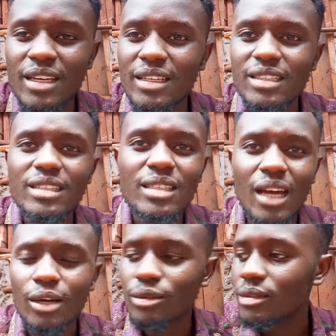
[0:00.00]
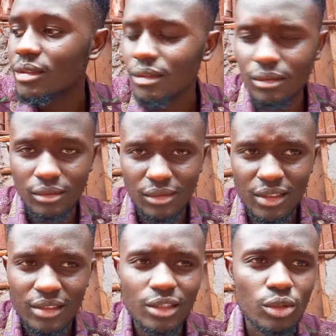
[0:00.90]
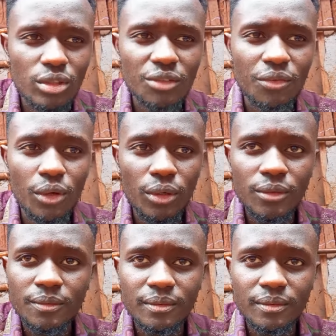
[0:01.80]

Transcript: sit down, sit on the floor,